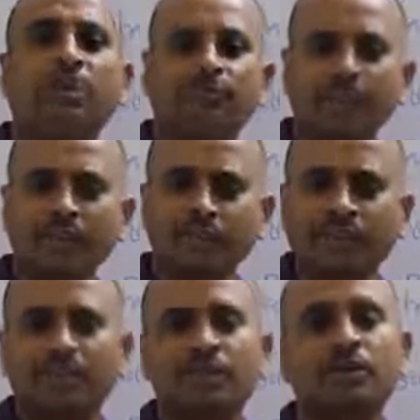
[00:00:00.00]

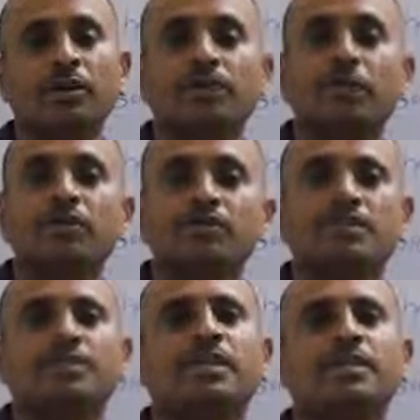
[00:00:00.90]
everything
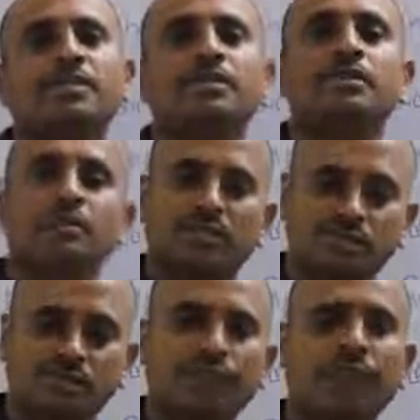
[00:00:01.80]
possesses
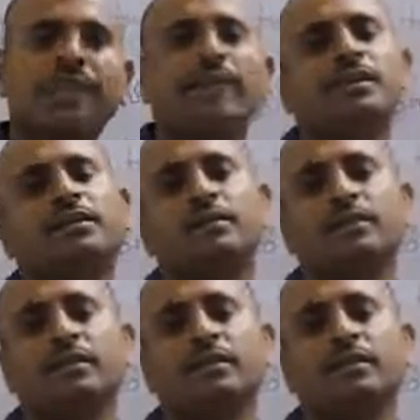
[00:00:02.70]
some weight,